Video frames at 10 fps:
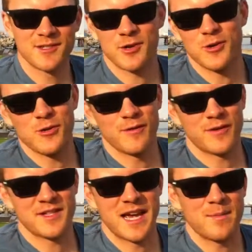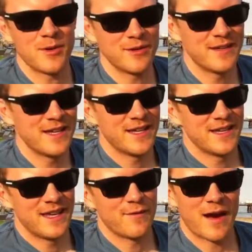So, for example,
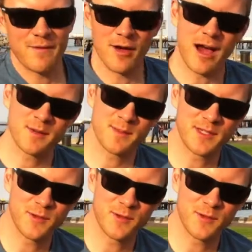if I had the option